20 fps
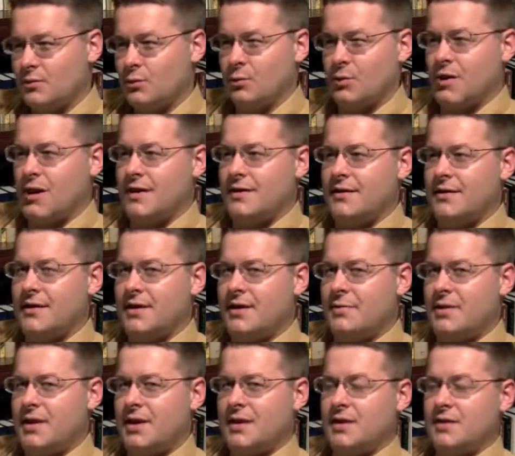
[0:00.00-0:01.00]
Why did he
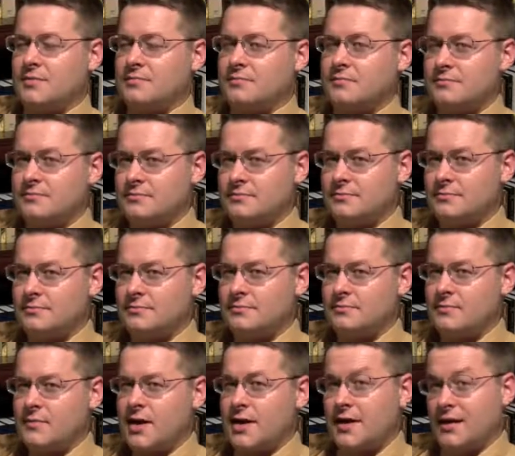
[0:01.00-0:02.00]
keep eating?
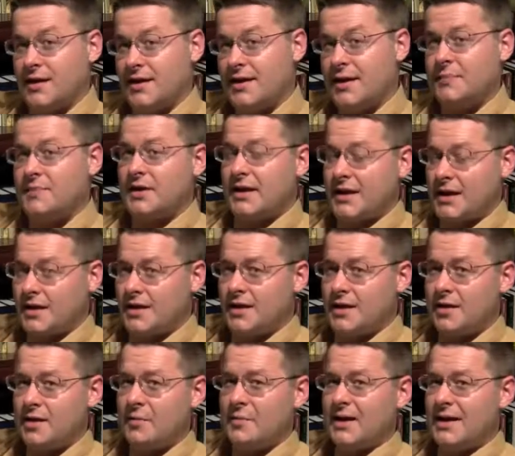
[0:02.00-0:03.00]
He kept
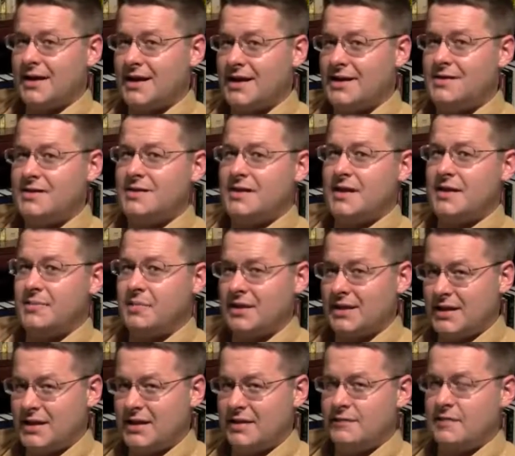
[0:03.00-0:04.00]
eating because he
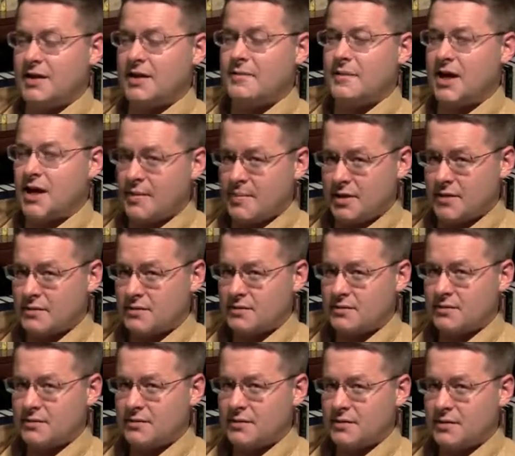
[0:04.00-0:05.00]
believed in Muhammad.
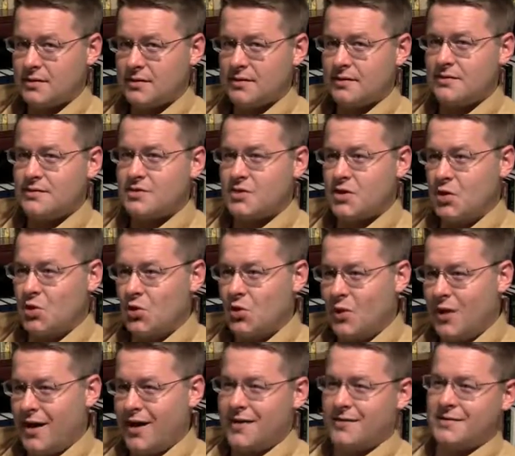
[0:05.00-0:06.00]
There's no
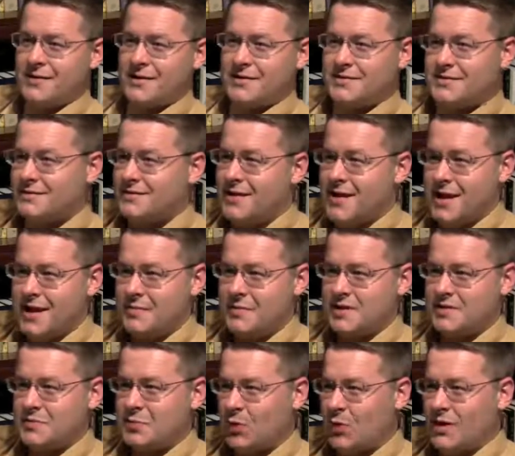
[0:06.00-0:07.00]
way this lamb
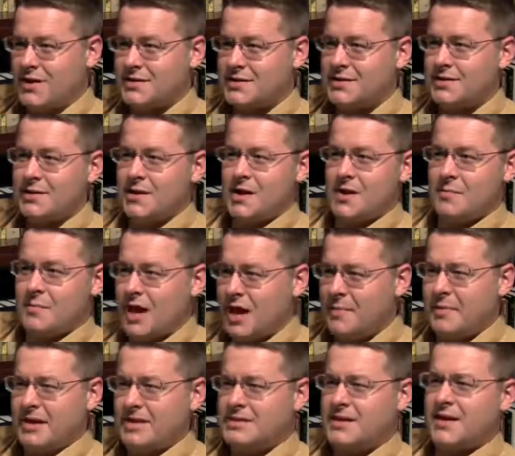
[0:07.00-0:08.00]
is poisoned.
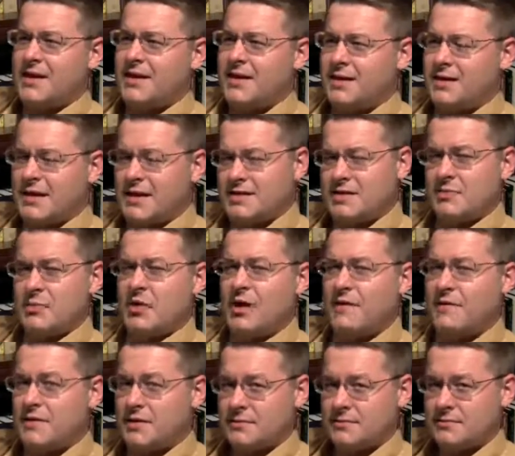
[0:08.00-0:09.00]
Muhammad is eating it. He's the
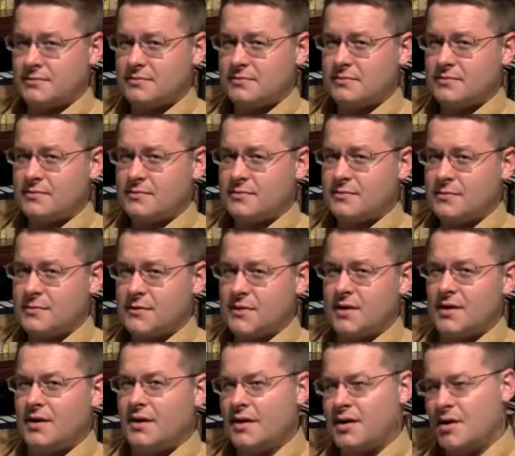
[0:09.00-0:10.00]
prophet.
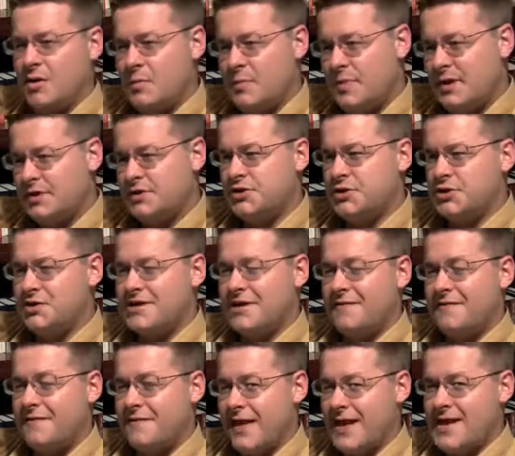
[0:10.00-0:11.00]
Bishr's
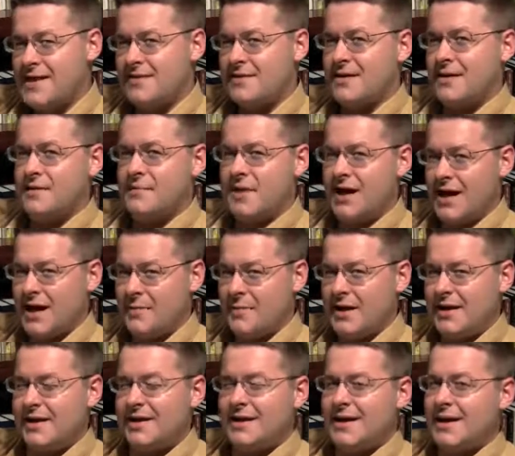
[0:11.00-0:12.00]
faith in
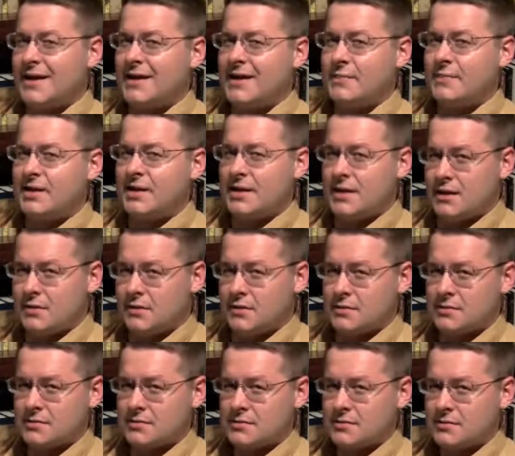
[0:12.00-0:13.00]
Muhammad got him
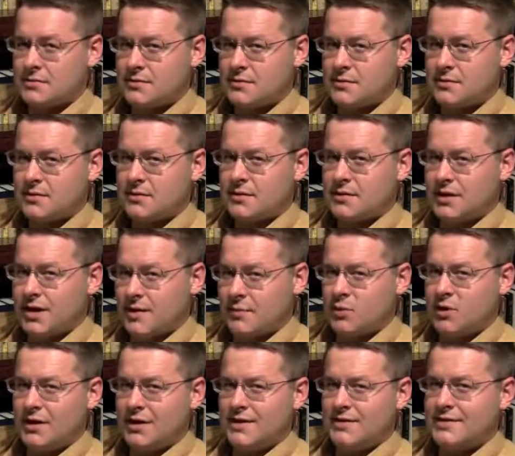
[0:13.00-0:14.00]
killed. And
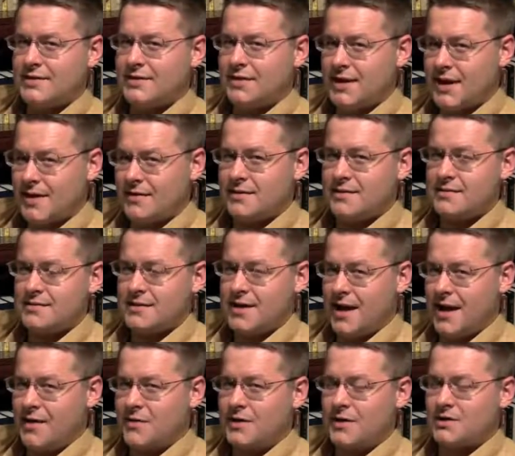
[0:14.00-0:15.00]
I'm willing to lay this
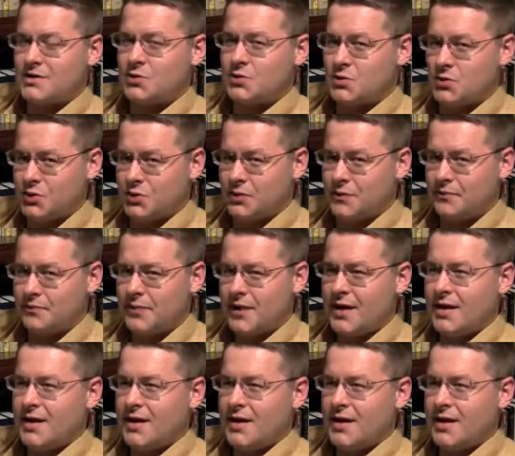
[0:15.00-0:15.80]
down as a rule.